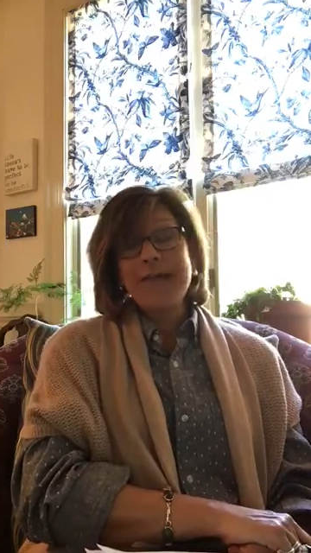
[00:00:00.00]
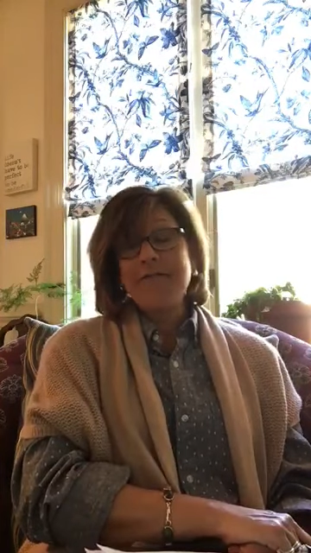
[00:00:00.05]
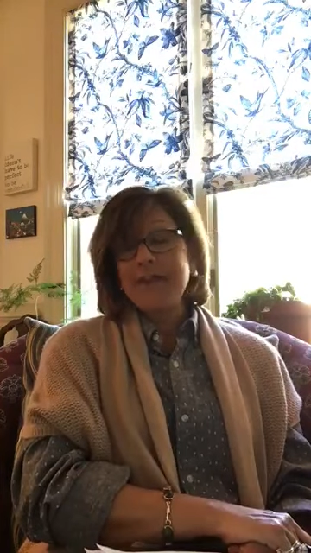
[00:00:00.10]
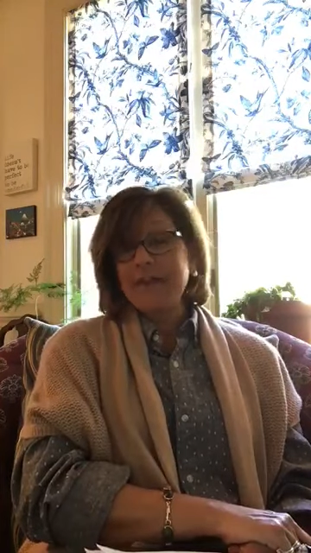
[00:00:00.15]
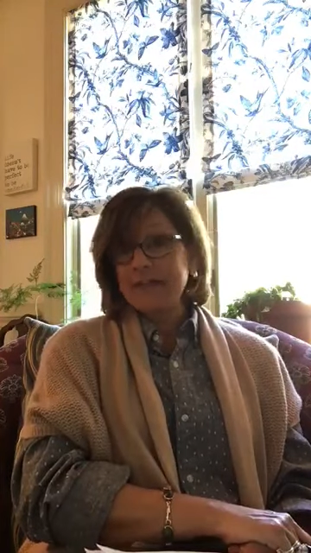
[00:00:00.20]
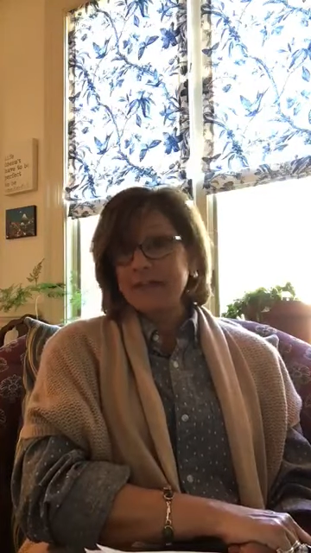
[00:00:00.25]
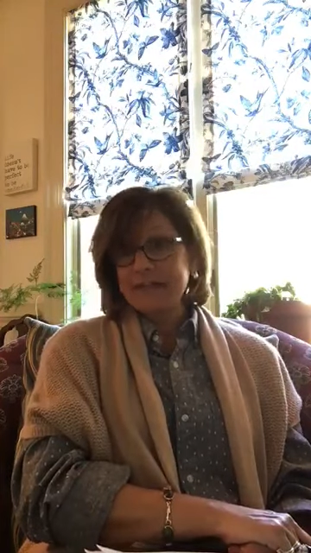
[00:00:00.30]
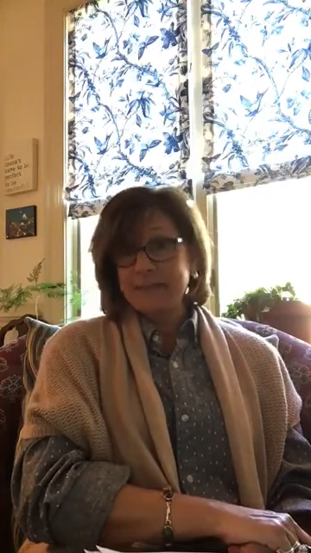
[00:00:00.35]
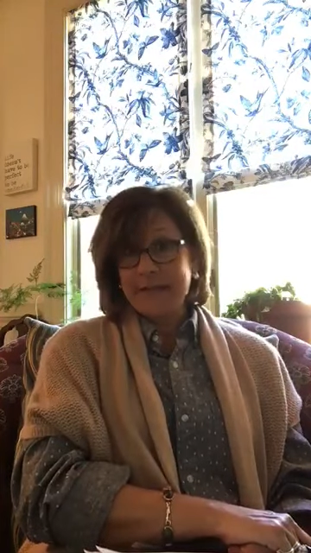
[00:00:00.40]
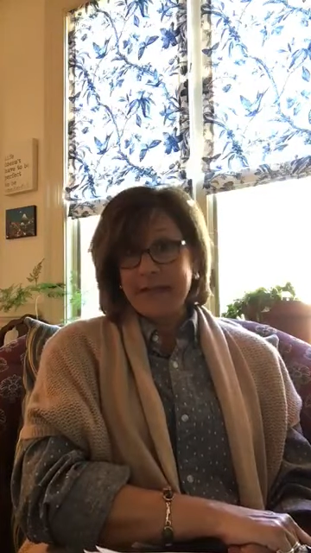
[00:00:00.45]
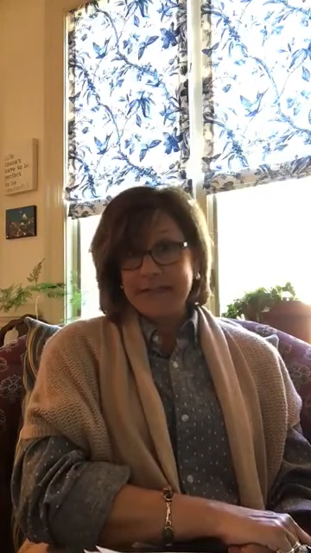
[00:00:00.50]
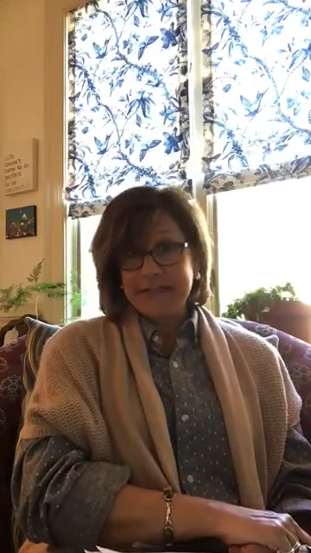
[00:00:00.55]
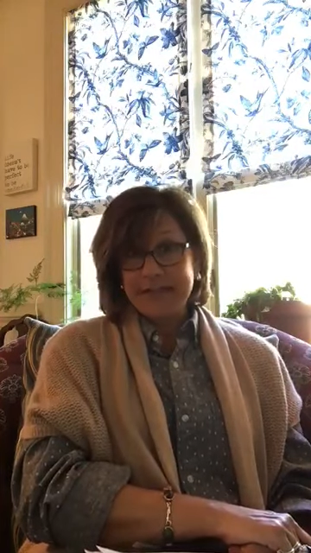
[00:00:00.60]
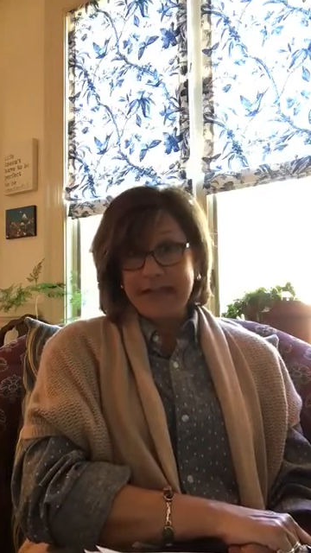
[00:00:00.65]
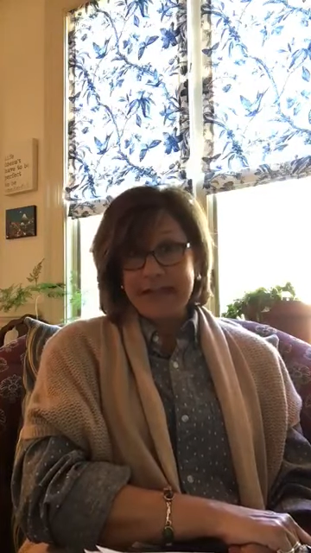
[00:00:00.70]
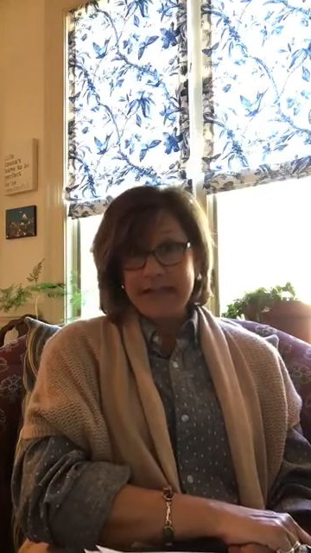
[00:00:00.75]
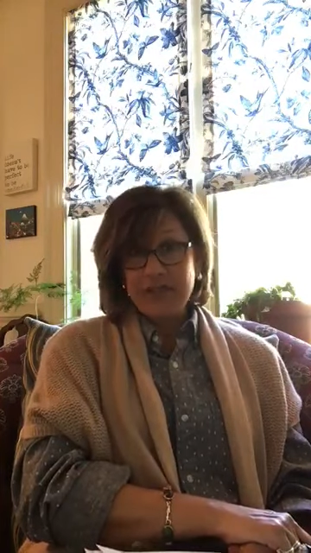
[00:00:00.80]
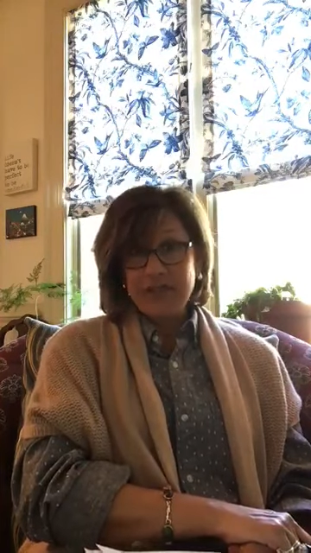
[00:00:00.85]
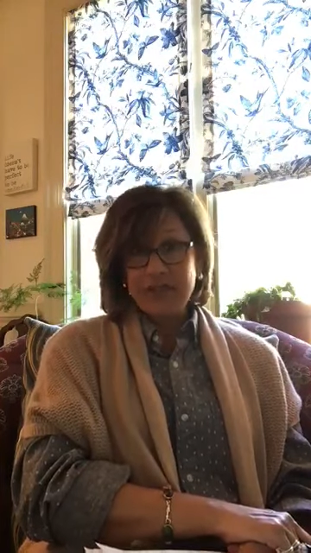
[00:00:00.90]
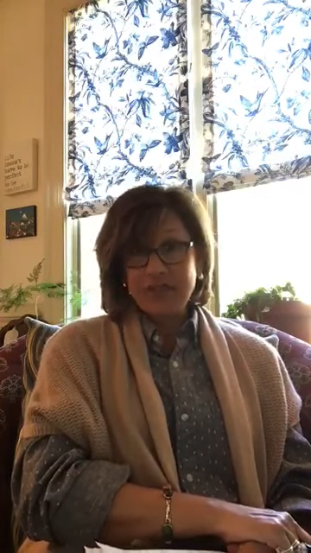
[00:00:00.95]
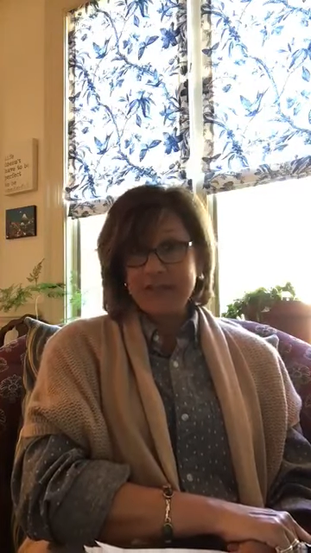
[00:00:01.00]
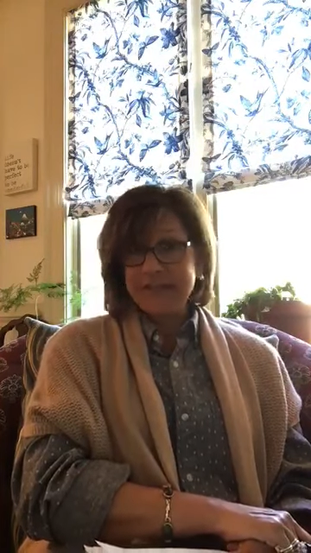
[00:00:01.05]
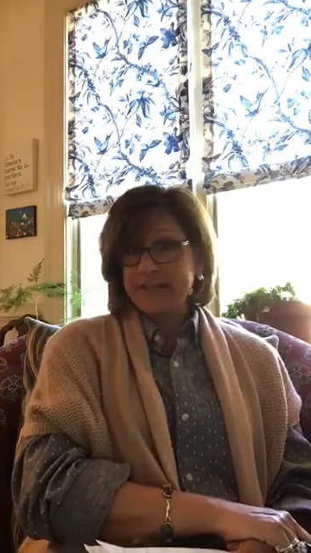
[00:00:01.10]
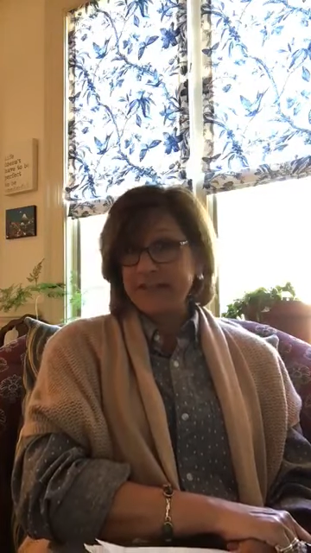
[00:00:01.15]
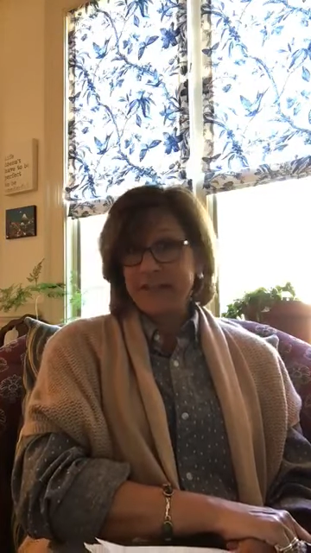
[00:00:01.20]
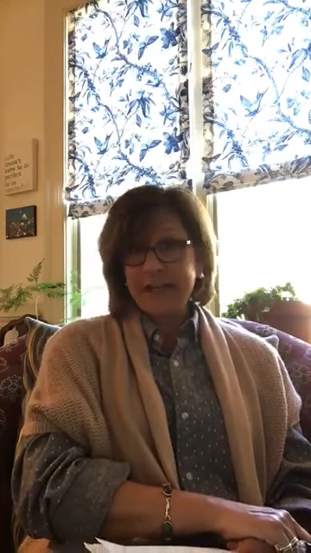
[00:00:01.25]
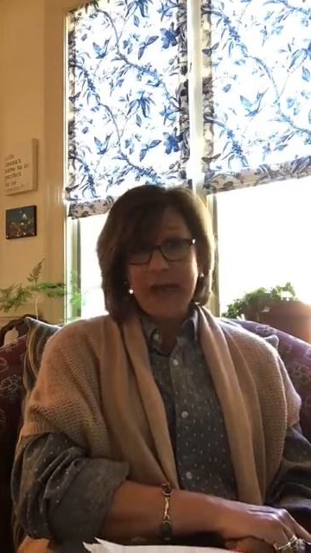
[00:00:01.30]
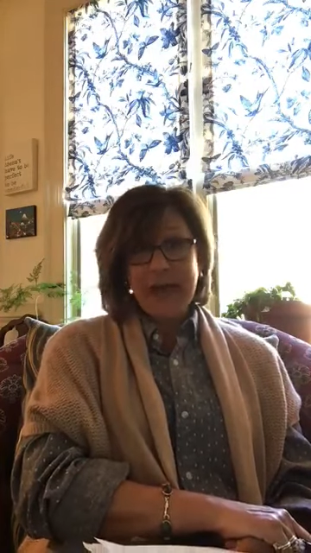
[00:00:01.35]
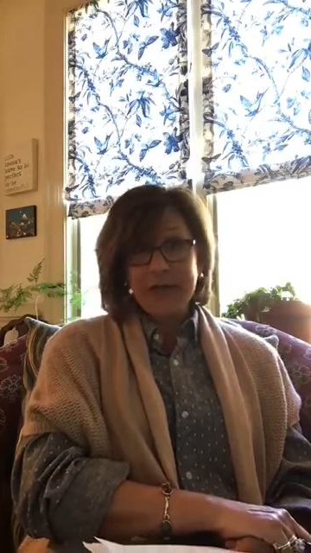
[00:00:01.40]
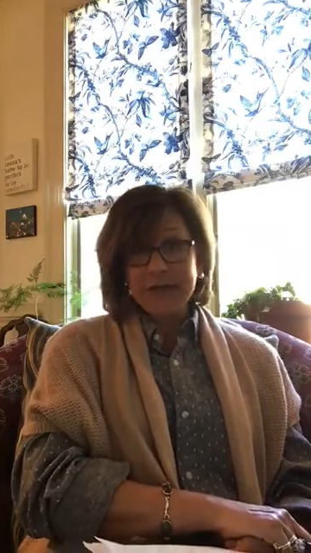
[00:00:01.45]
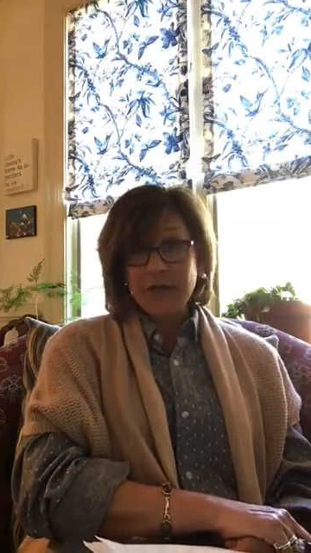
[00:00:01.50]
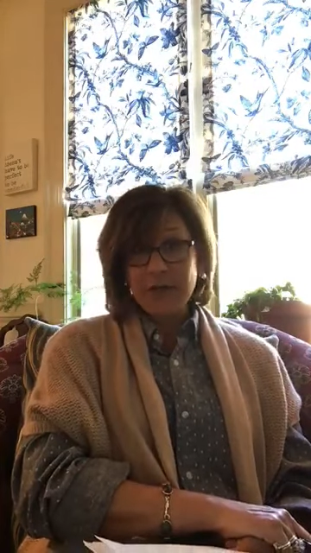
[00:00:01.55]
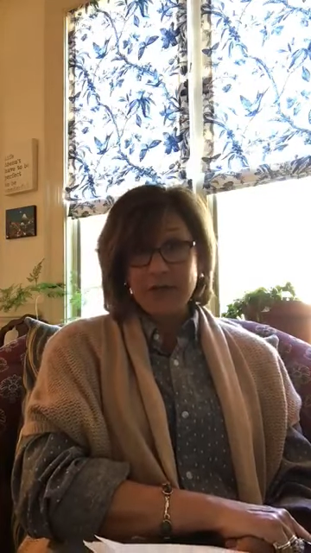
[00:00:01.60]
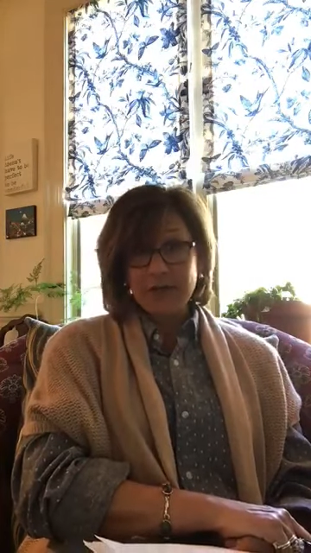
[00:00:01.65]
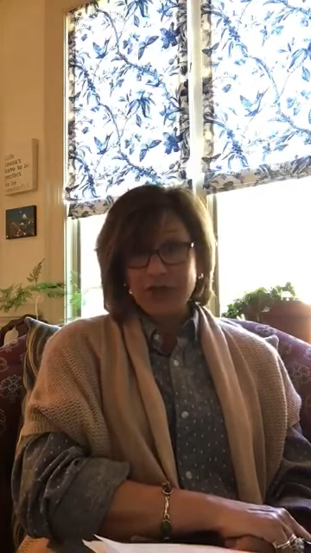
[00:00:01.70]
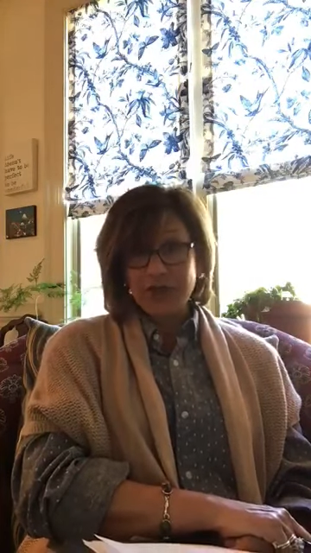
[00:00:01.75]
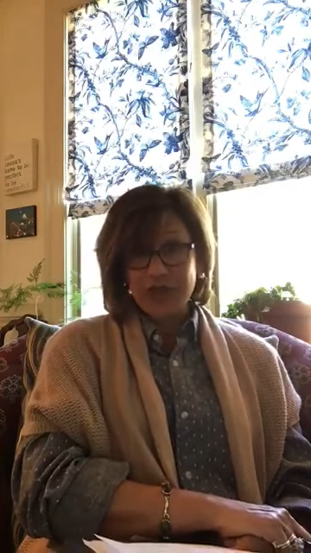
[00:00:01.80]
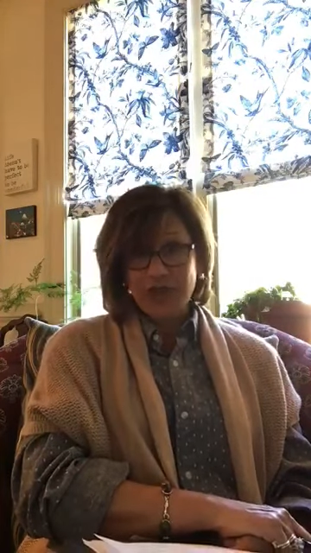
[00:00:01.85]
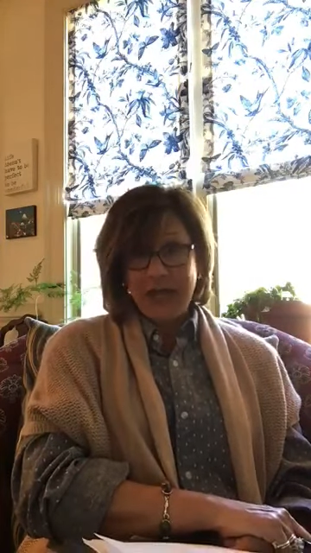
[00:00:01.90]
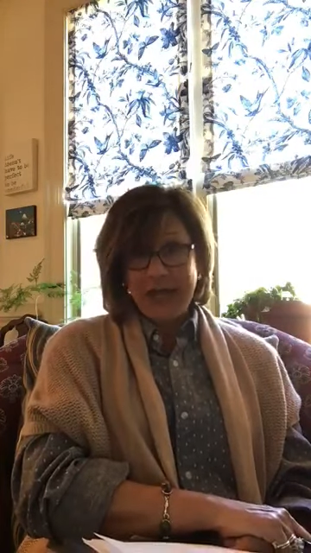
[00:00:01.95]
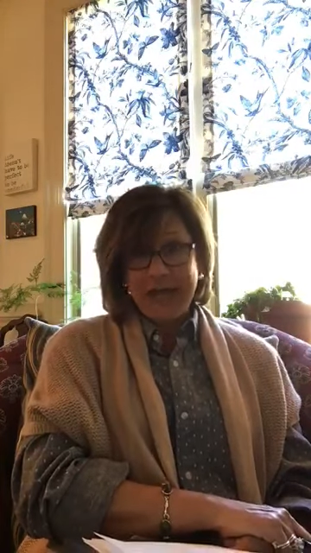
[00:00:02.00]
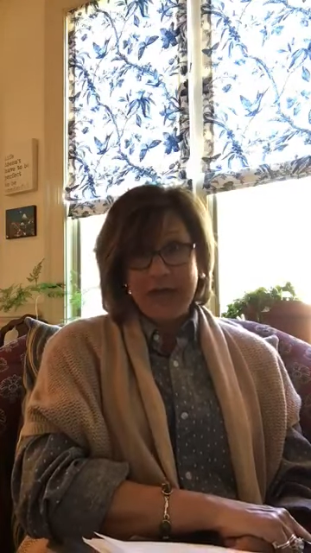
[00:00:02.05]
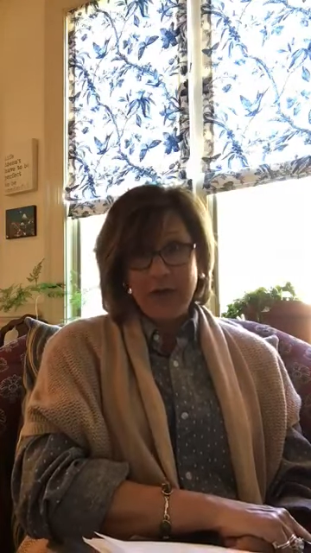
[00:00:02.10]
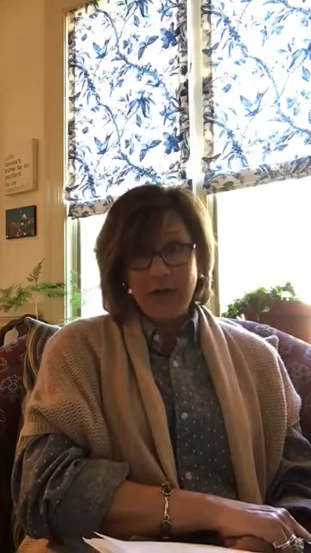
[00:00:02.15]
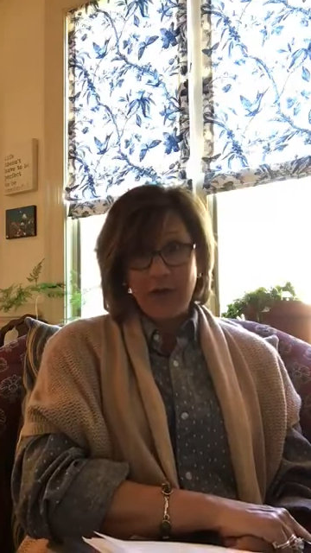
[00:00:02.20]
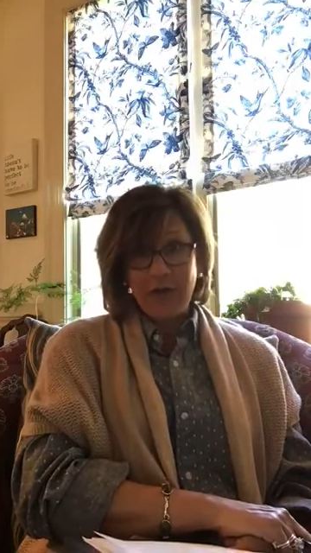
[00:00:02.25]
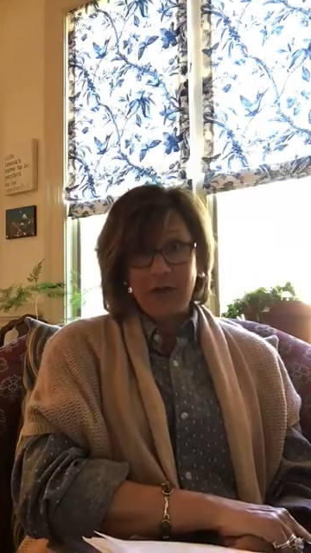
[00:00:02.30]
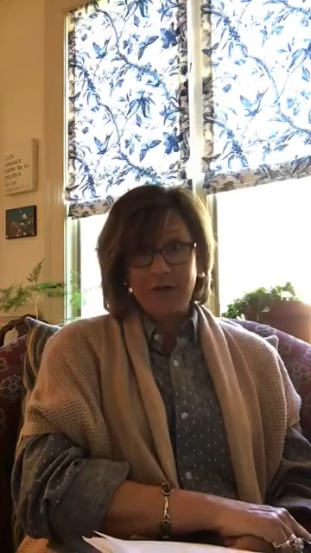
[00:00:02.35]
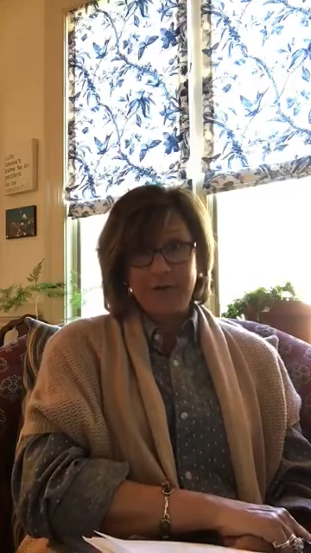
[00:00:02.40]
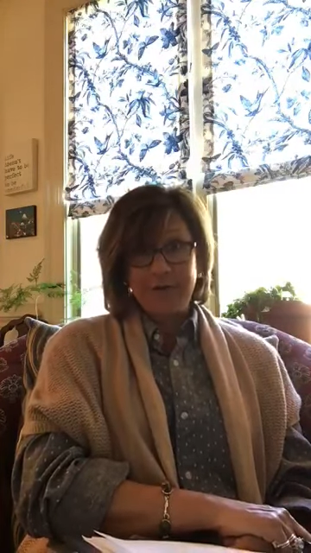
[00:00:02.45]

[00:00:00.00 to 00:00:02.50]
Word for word: expectations that I don't share?